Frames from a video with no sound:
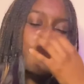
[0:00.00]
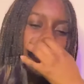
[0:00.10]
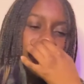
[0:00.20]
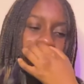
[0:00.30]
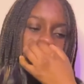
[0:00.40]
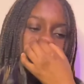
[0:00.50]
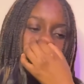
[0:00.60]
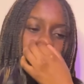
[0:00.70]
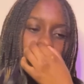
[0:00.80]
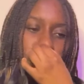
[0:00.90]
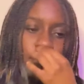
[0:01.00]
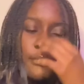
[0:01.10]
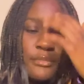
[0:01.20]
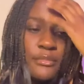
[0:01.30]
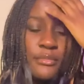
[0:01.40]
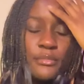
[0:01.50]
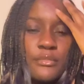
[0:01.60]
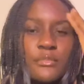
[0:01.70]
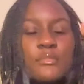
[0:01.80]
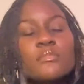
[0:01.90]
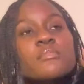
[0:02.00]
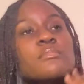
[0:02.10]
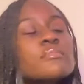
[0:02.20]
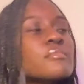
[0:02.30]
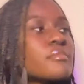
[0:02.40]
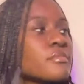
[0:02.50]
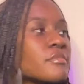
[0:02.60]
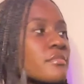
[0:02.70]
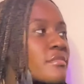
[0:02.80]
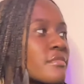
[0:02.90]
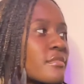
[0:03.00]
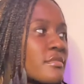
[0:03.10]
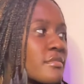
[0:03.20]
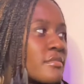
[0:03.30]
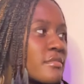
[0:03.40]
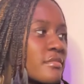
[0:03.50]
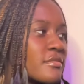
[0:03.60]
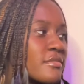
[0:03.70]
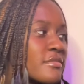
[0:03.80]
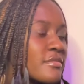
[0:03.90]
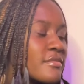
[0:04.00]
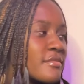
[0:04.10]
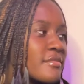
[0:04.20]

(not speaking)